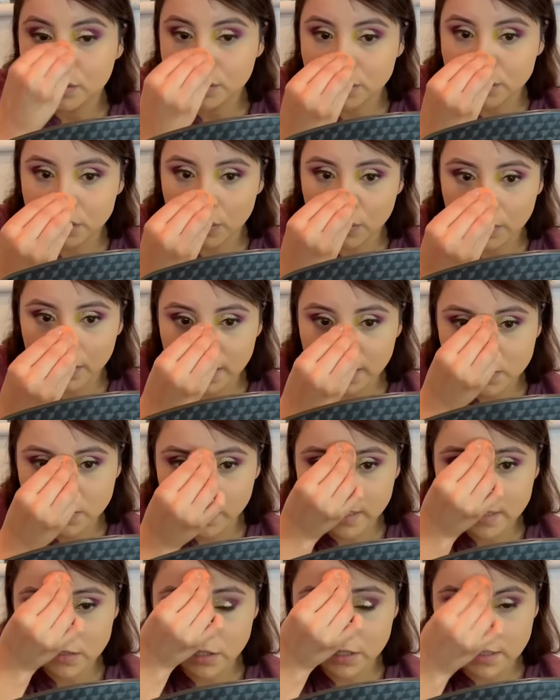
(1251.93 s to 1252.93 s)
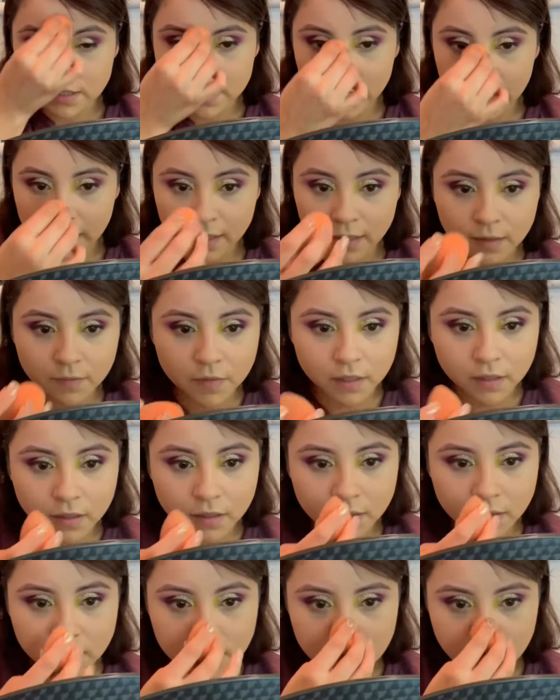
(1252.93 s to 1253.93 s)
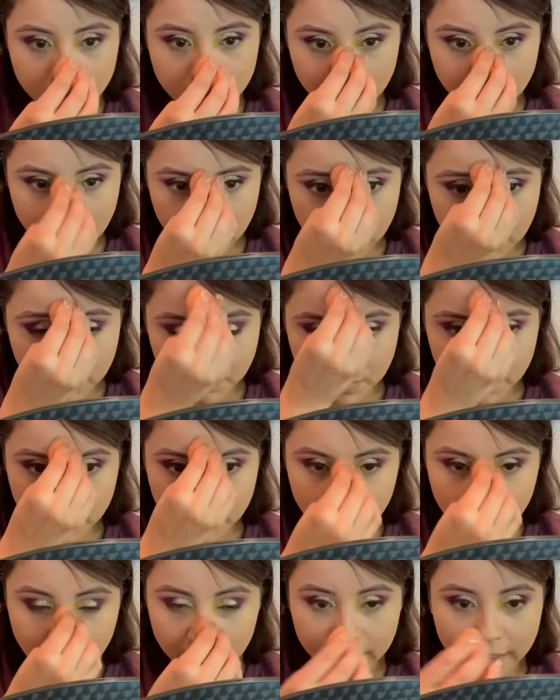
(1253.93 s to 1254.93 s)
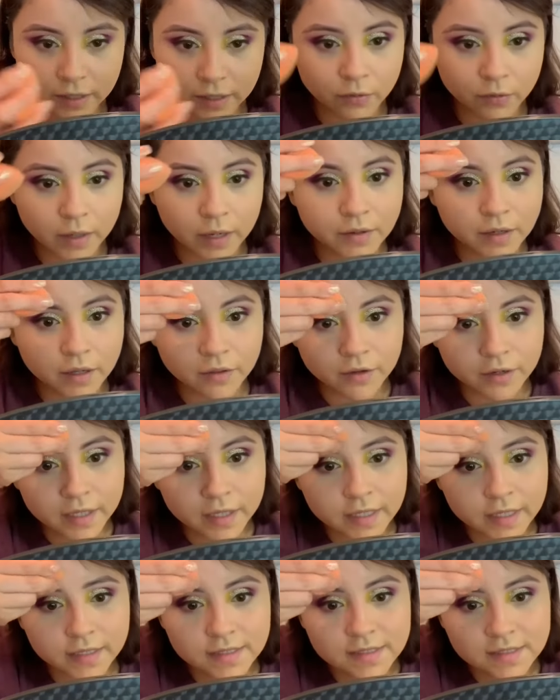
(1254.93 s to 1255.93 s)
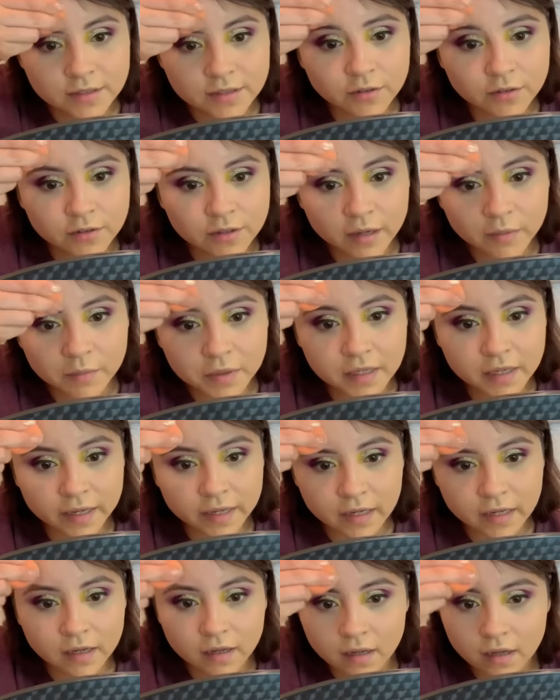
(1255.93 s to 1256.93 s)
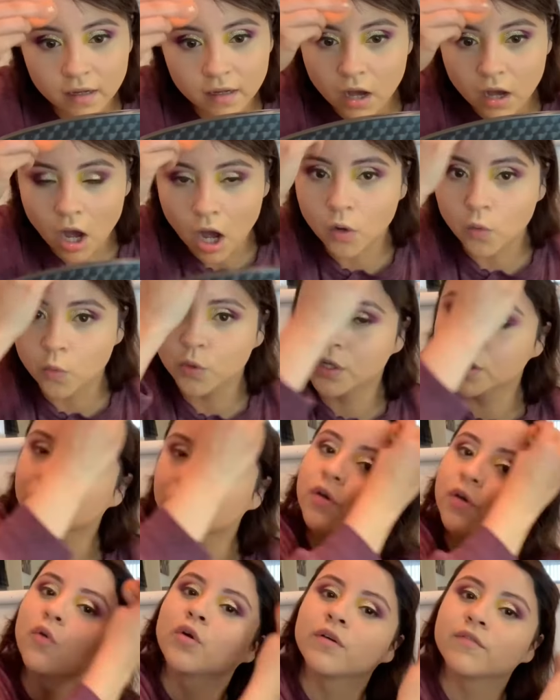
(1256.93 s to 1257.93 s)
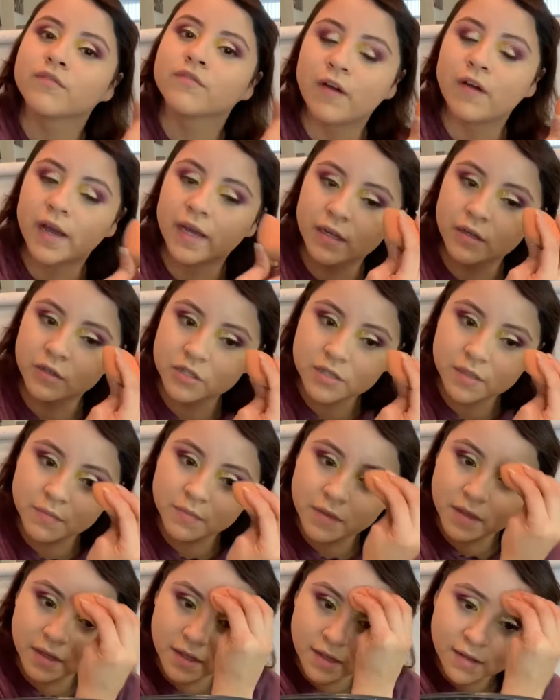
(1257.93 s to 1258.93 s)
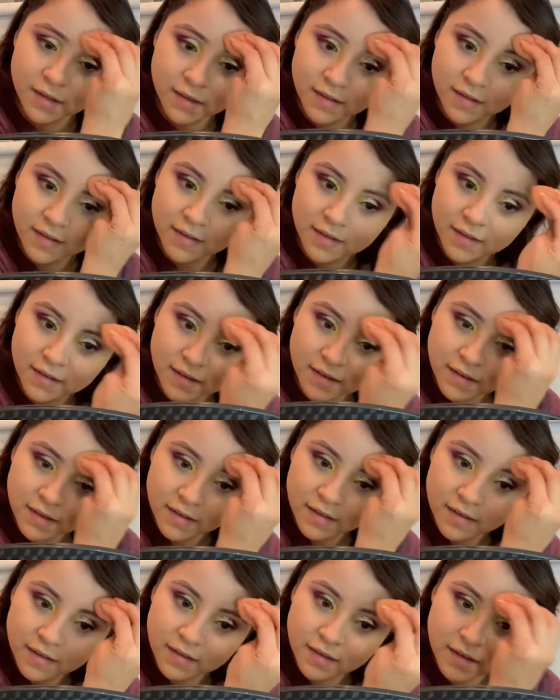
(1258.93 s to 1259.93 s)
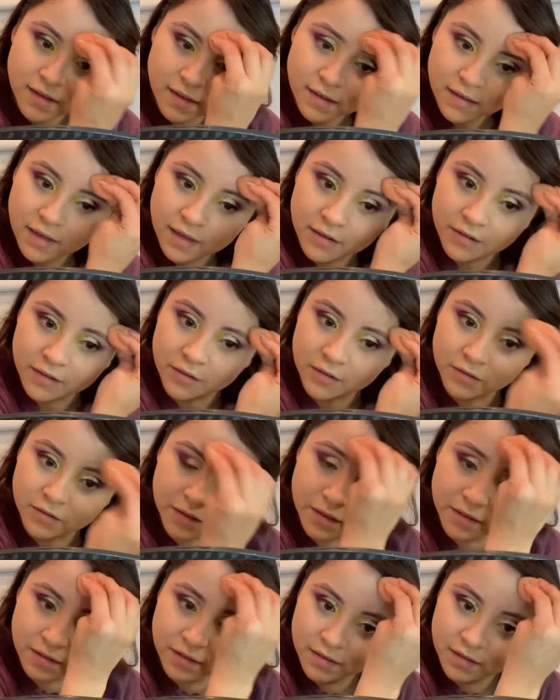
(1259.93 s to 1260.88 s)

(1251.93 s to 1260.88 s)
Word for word: So that's why I started taking him there so that he can be good like around other kids, you know, not be like awkward or fight or something. I don't know.